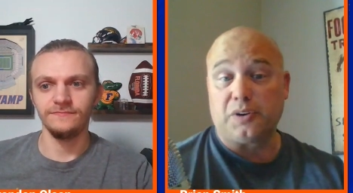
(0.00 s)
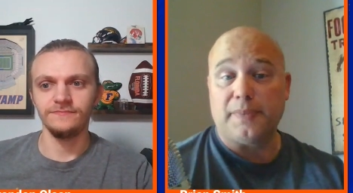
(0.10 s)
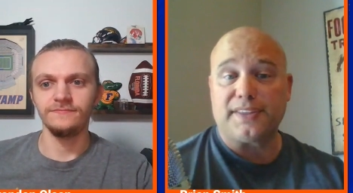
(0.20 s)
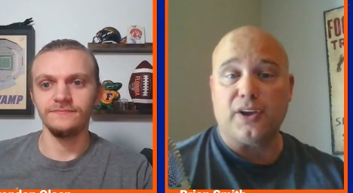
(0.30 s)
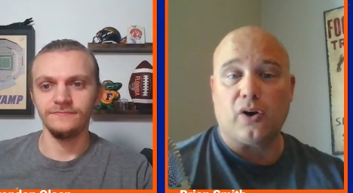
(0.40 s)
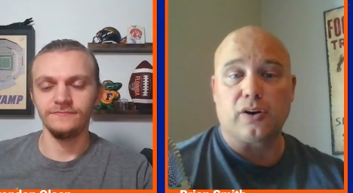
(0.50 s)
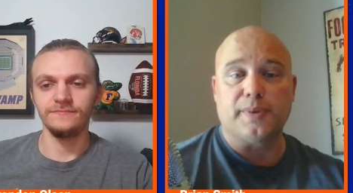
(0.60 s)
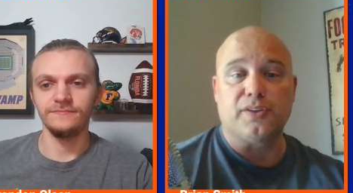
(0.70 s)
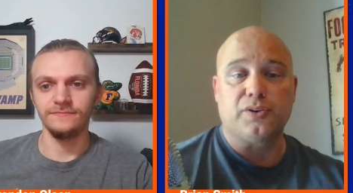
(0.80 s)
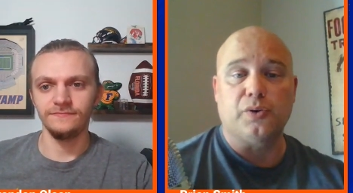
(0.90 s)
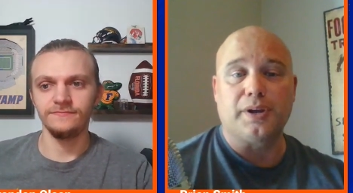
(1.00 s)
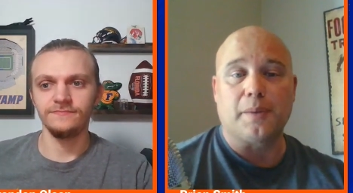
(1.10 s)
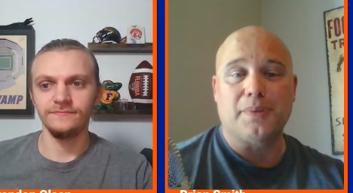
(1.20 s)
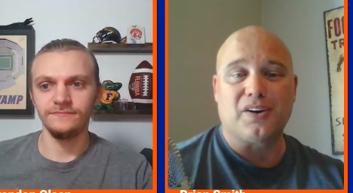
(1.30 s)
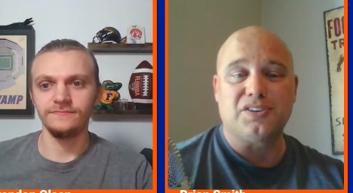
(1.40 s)
Speaker 1: can make the argument they're doing
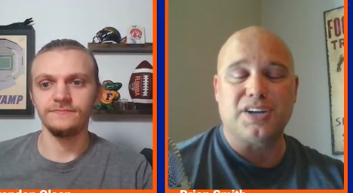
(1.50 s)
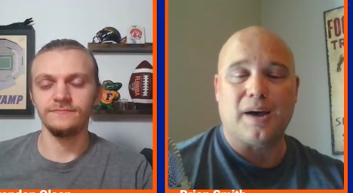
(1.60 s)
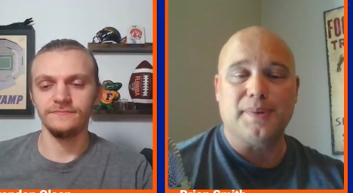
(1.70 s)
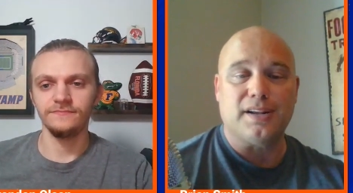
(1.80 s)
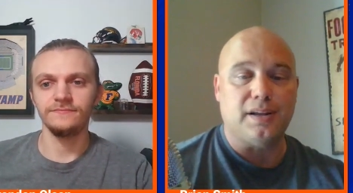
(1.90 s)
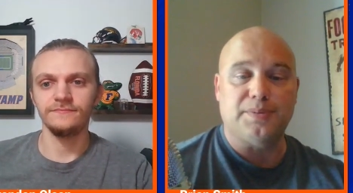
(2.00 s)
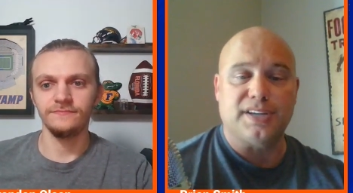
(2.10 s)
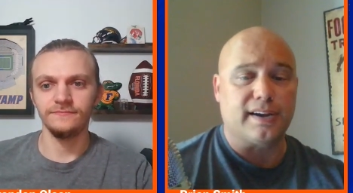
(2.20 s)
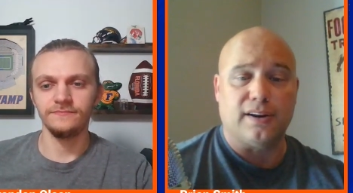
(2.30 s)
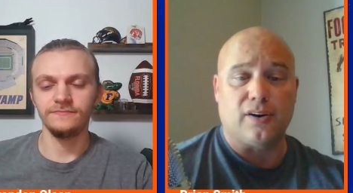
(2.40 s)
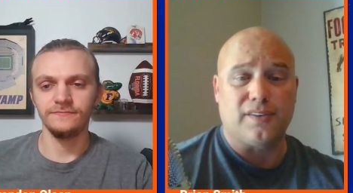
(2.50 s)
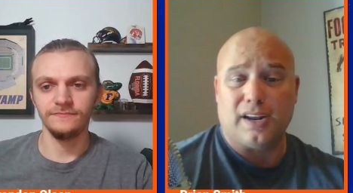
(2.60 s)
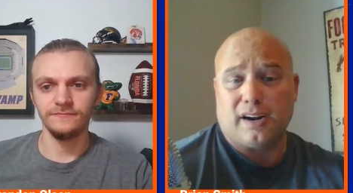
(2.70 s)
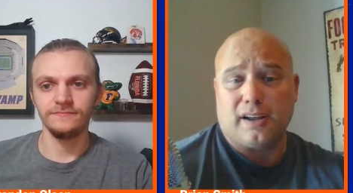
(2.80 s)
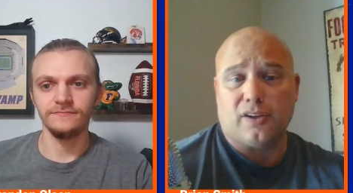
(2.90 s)
a better job in the deep secondary
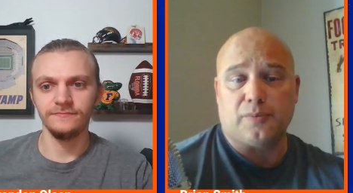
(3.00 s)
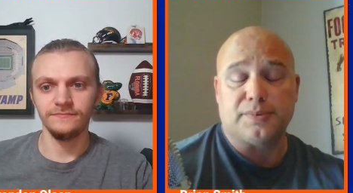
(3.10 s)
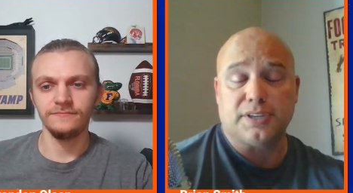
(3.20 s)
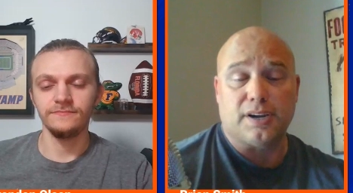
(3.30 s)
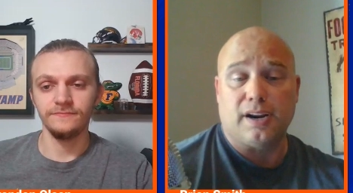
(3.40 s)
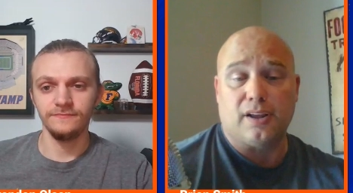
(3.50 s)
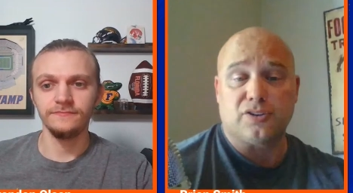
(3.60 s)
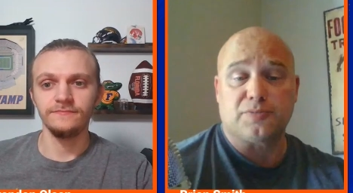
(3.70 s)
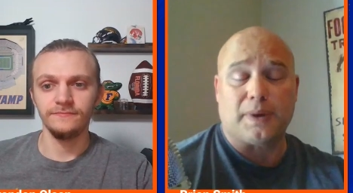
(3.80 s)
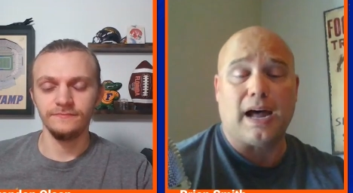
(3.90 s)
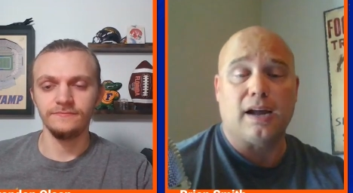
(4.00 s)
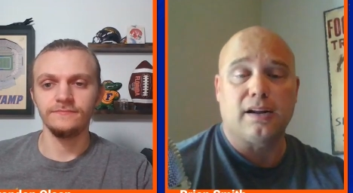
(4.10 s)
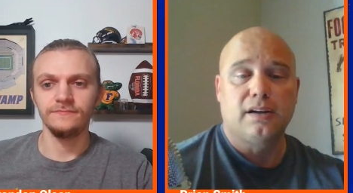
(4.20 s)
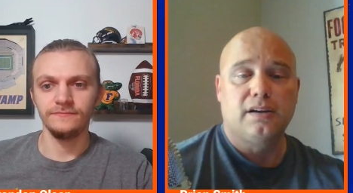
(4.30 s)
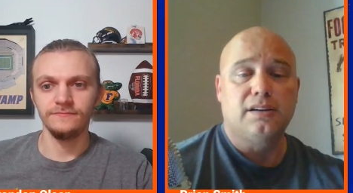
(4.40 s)
than any other spot.
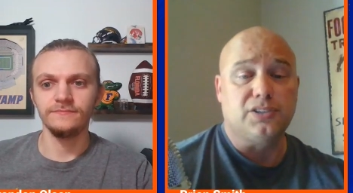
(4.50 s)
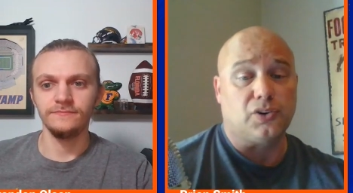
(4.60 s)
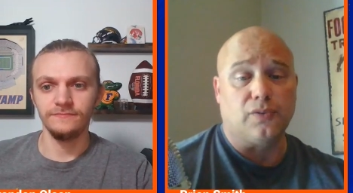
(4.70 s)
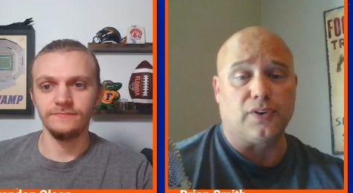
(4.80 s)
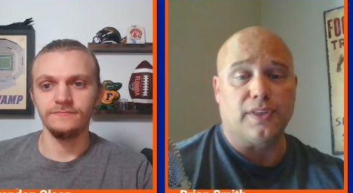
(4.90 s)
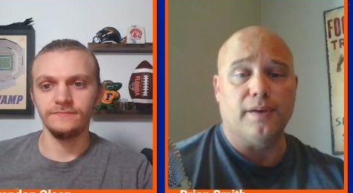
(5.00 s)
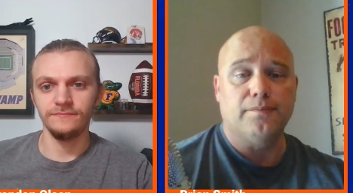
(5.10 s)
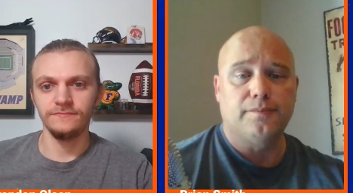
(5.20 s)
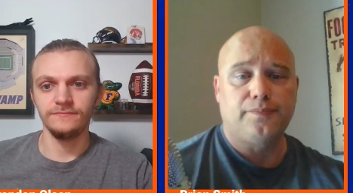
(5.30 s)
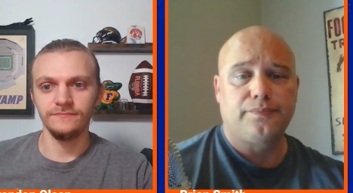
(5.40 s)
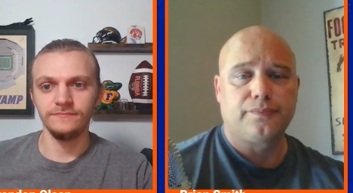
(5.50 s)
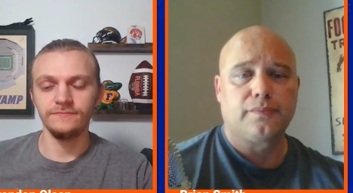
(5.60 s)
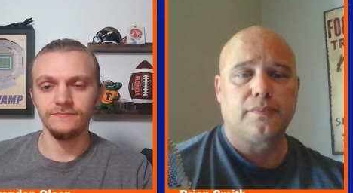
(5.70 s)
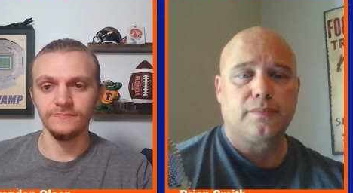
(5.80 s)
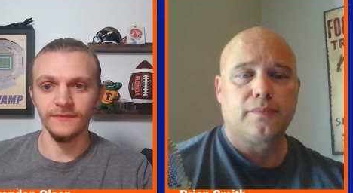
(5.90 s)
So good for them.
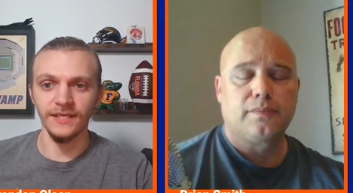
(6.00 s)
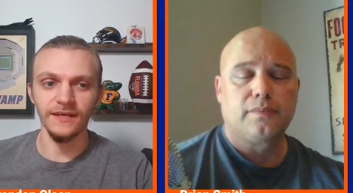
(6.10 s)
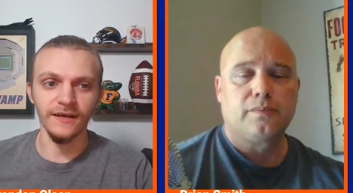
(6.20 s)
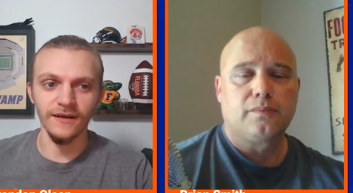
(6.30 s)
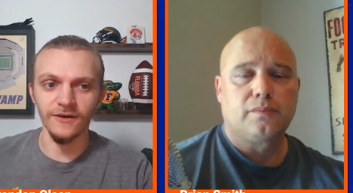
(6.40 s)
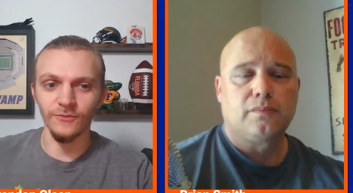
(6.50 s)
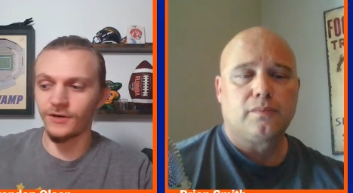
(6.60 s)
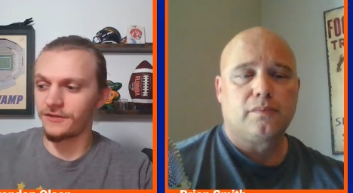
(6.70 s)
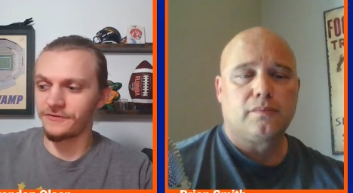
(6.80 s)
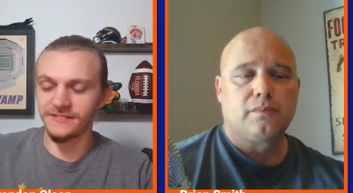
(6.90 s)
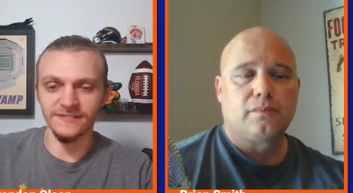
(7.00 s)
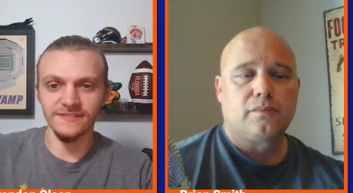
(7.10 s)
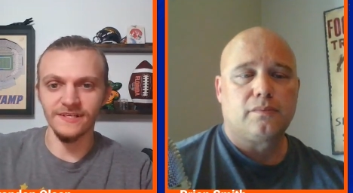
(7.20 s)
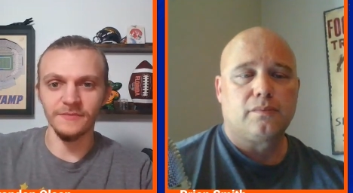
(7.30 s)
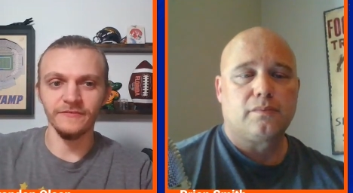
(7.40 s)
Speaker 2: Yeah, one of the
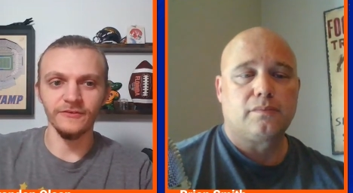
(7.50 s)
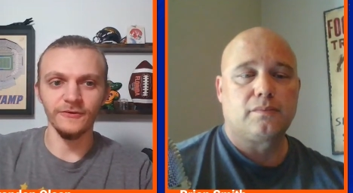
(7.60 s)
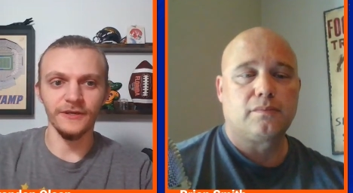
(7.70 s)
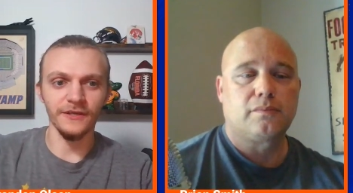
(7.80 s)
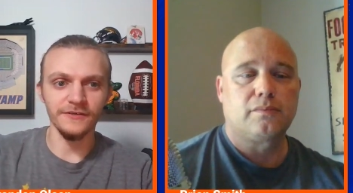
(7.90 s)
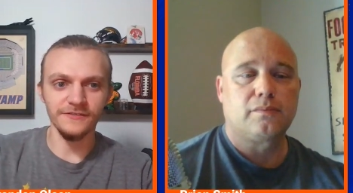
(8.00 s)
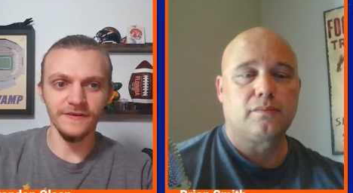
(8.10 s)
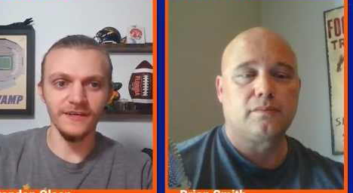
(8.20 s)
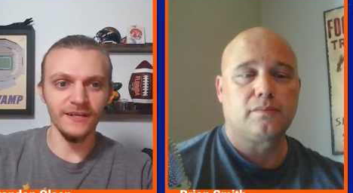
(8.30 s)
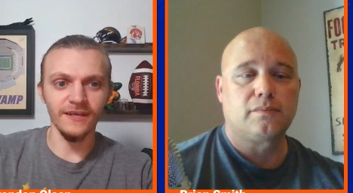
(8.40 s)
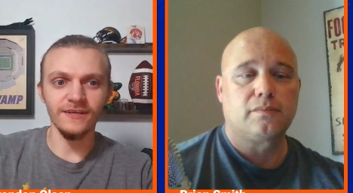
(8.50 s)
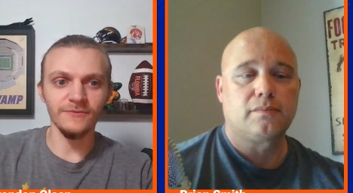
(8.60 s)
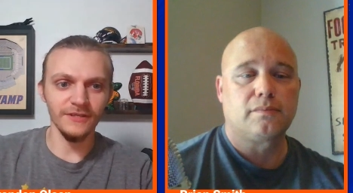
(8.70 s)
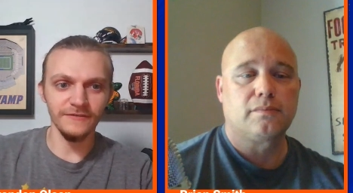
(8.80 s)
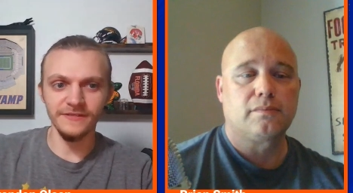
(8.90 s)
reasons I'm a Florida Gators fan and
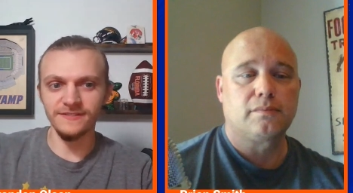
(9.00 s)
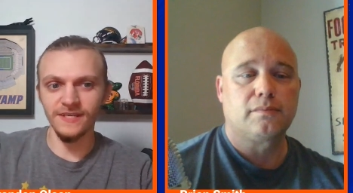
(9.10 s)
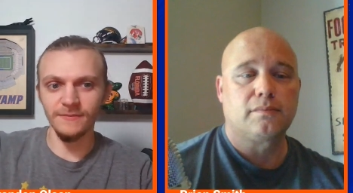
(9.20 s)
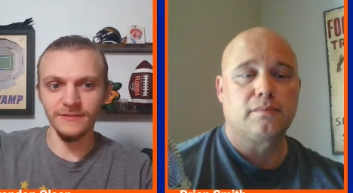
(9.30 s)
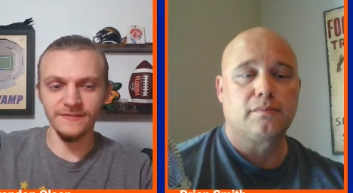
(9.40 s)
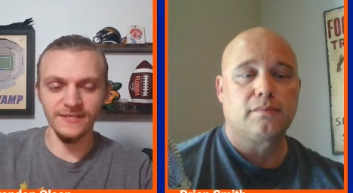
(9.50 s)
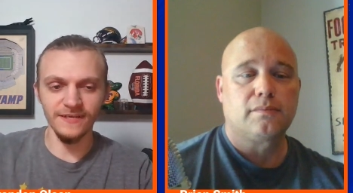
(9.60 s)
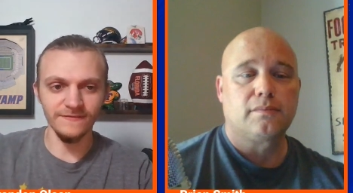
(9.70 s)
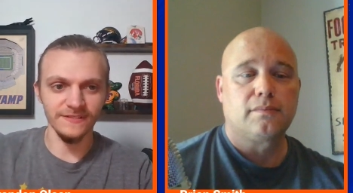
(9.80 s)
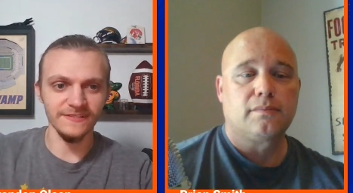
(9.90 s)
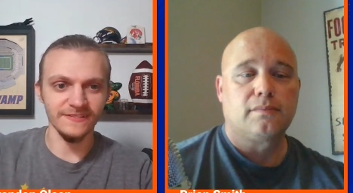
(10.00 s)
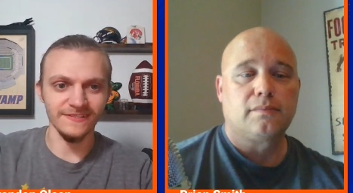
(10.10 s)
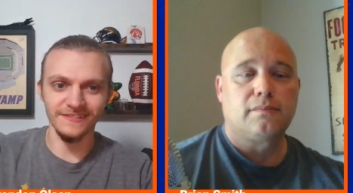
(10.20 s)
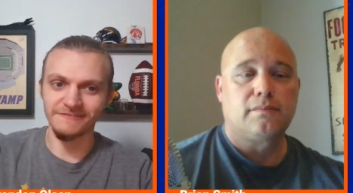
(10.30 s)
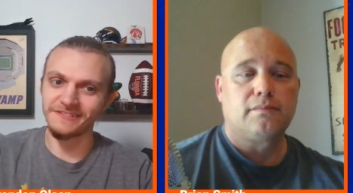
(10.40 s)
one of the reasons I played safety is
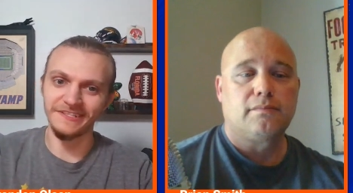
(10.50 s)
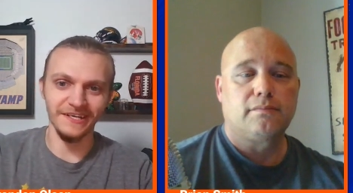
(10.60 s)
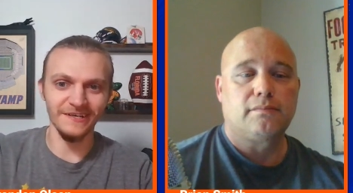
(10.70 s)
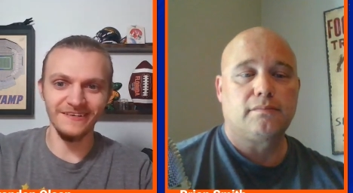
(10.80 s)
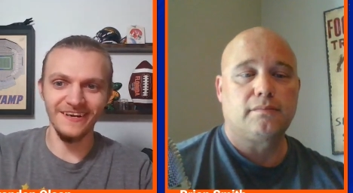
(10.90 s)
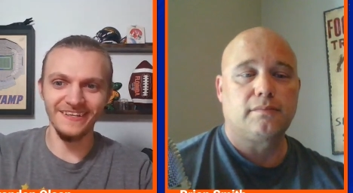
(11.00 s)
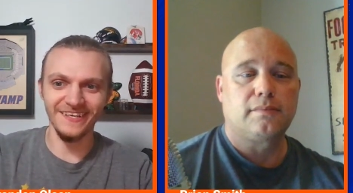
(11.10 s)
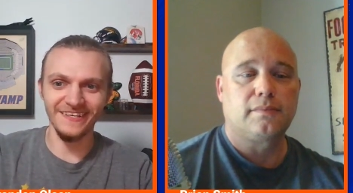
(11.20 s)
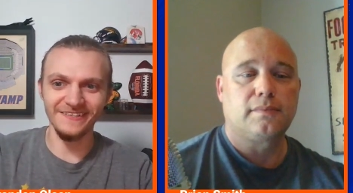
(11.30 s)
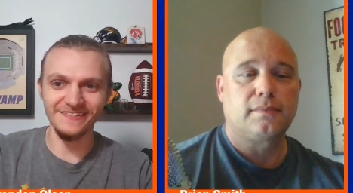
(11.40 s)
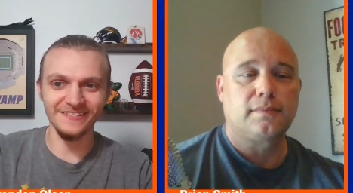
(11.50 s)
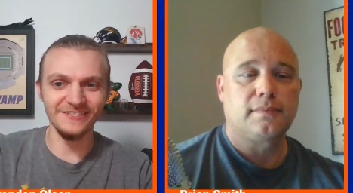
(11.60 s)
because I was like, all right, Gators, good